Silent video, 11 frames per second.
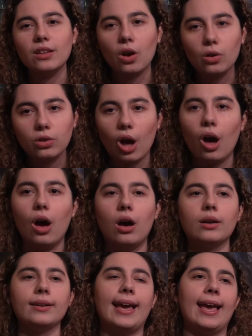little
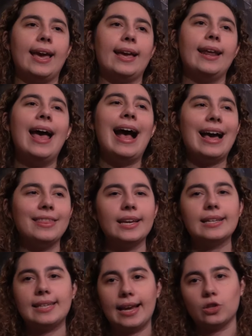long, and I think
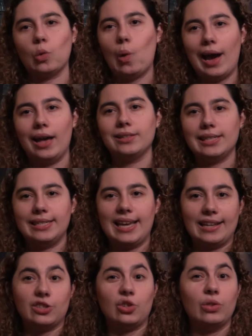it takes a while to
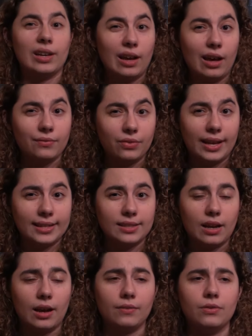get to the conflict
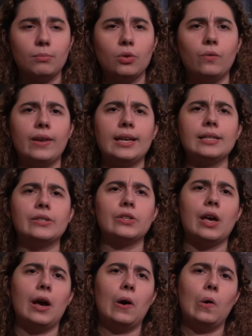of the movie,
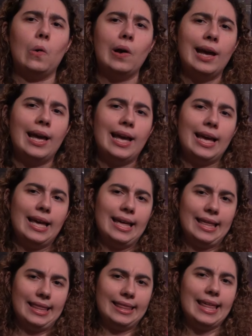so
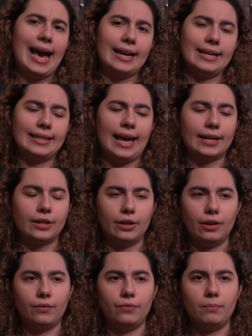That could
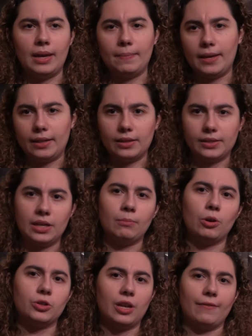have, maybe the
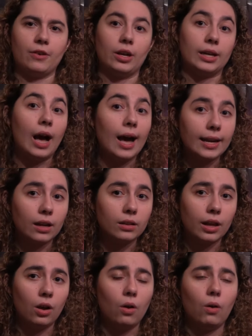Zemo stuff could have cut it a
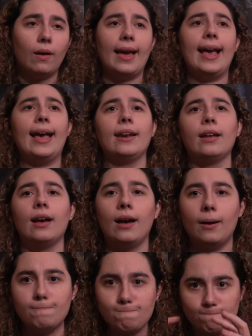little
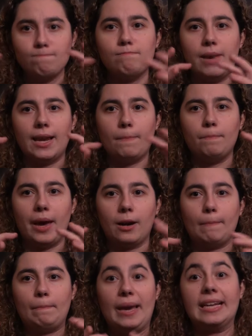and made a
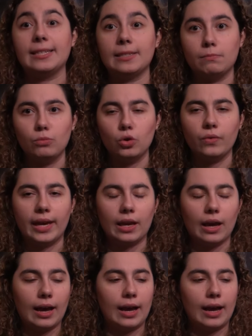better paced movie.